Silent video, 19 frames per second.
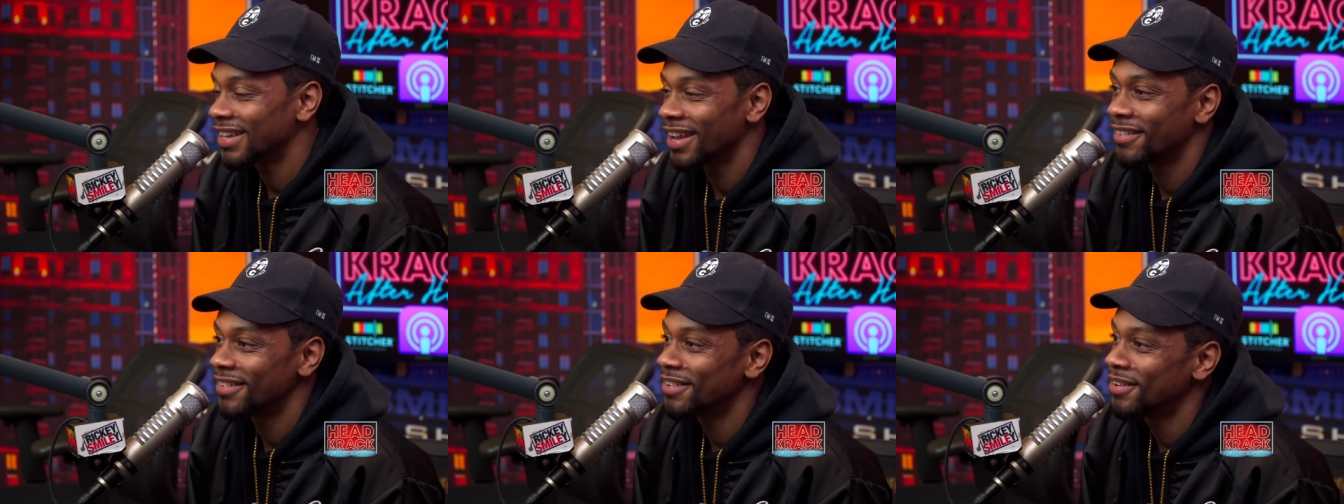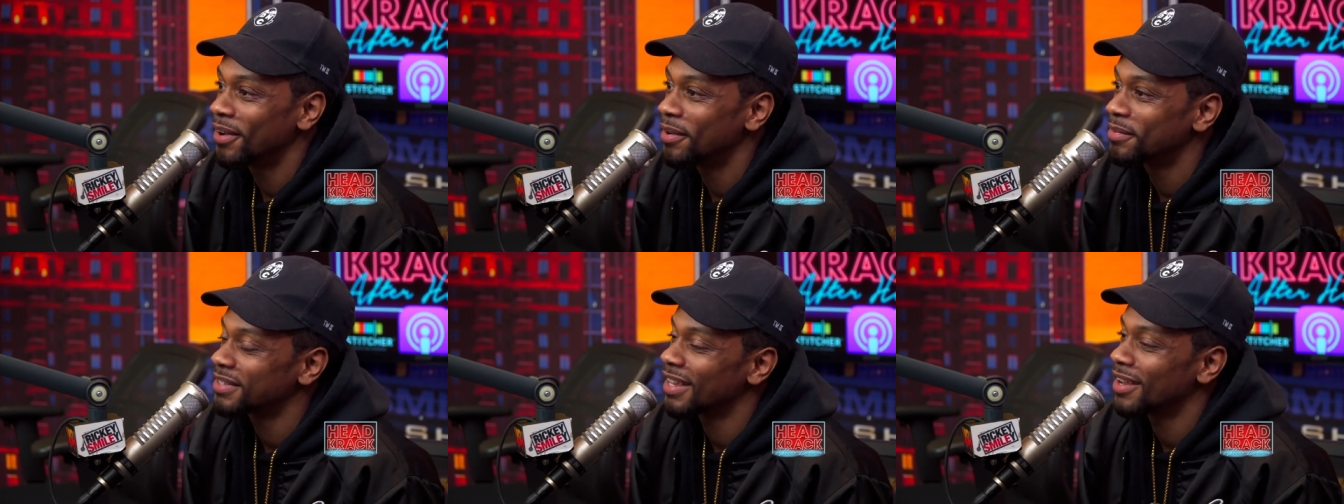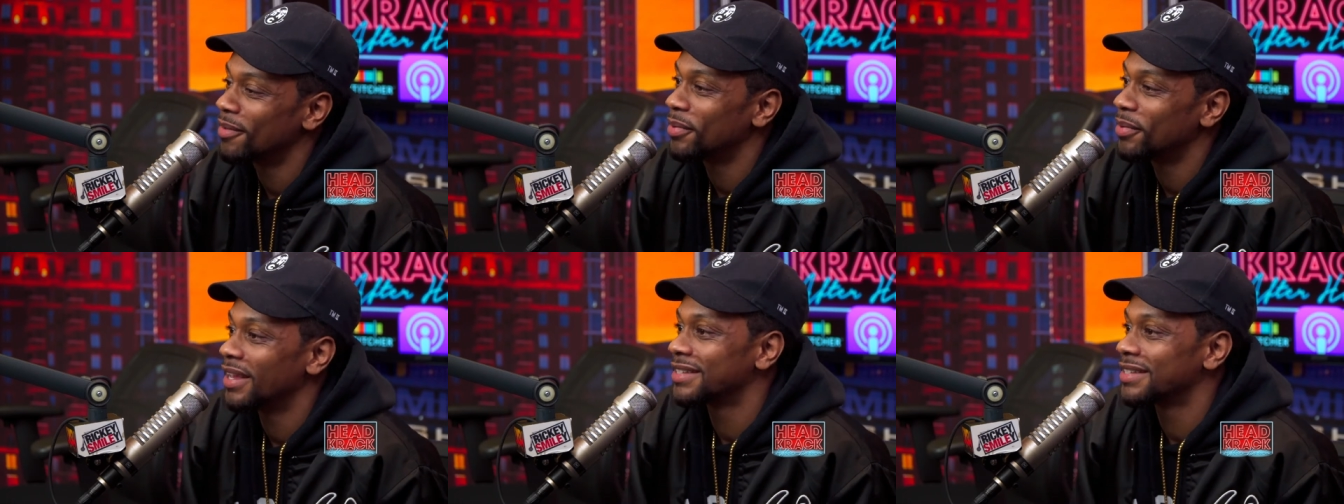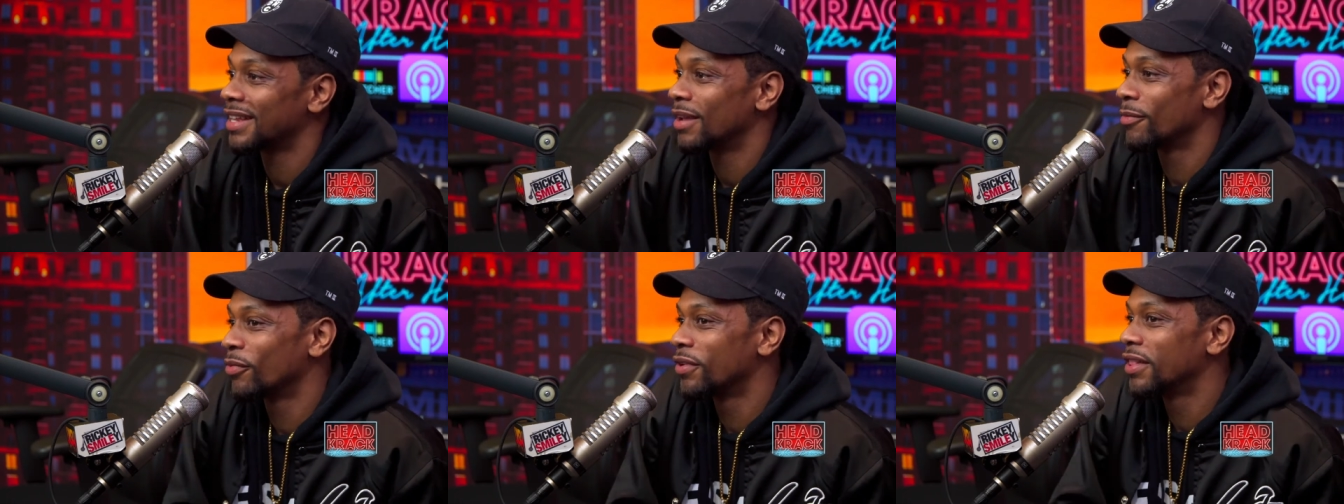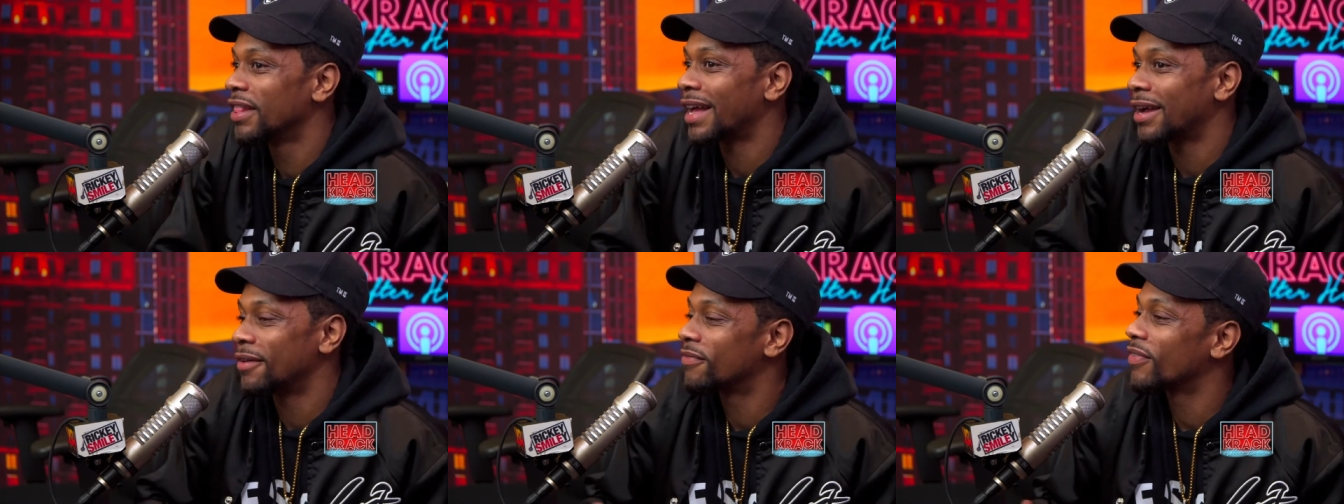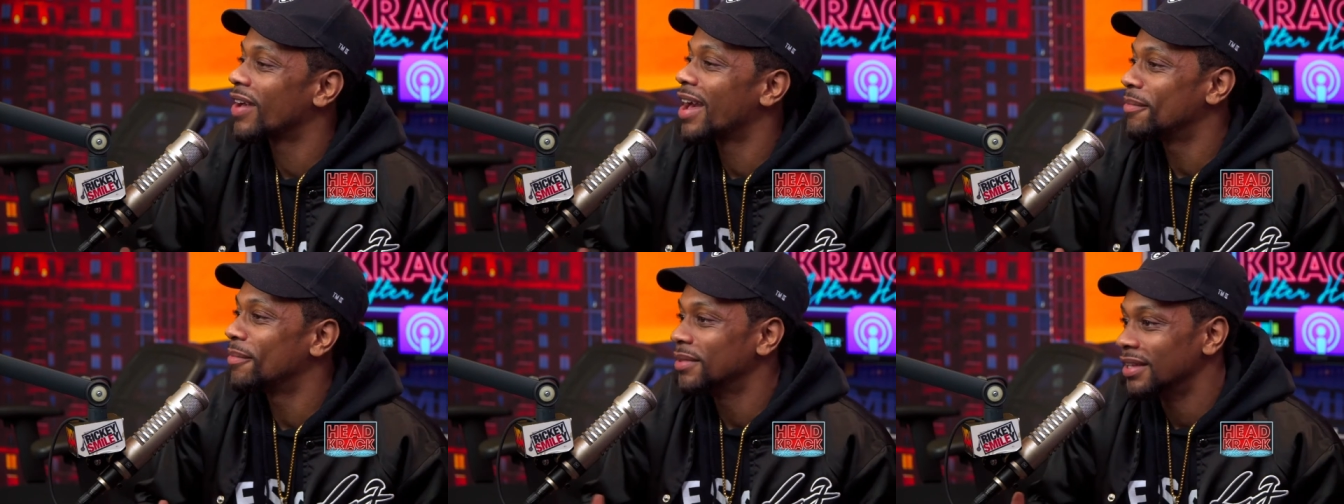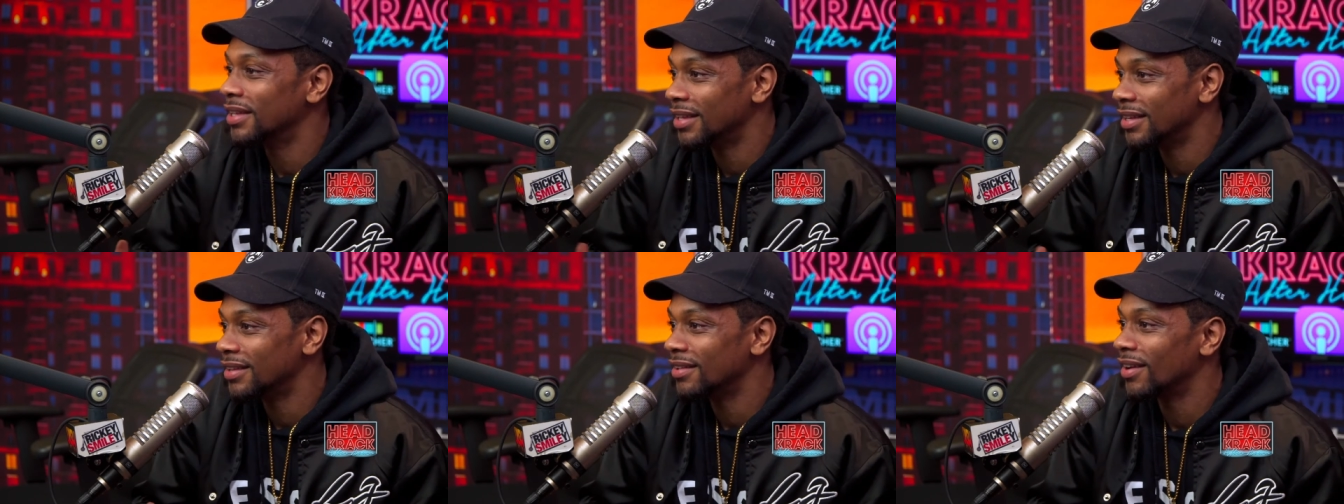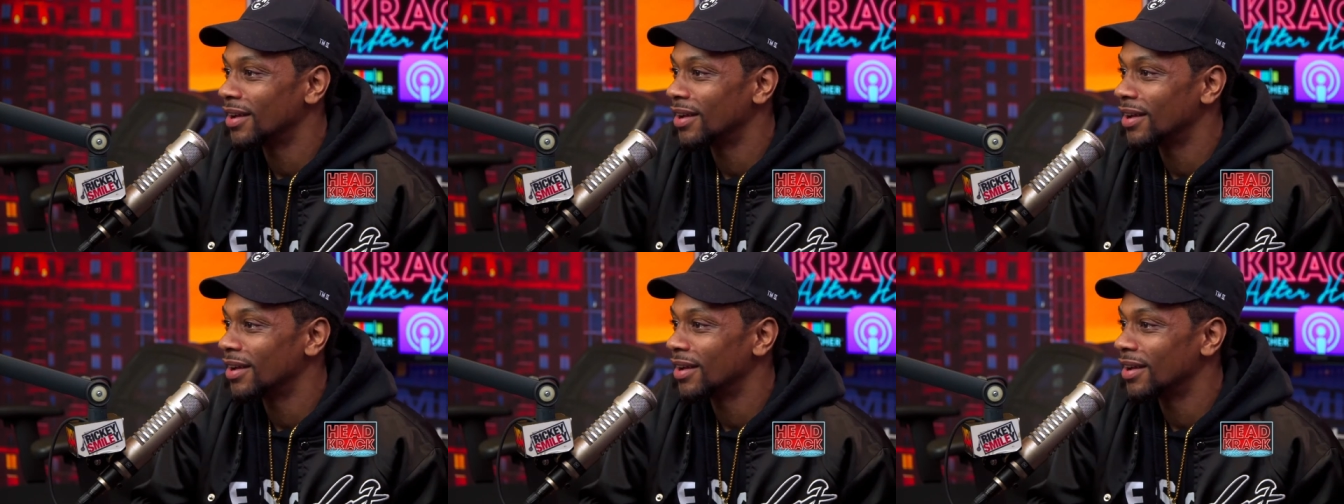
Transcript: every, you know what I'm saying? But it's really like a family, you yeah.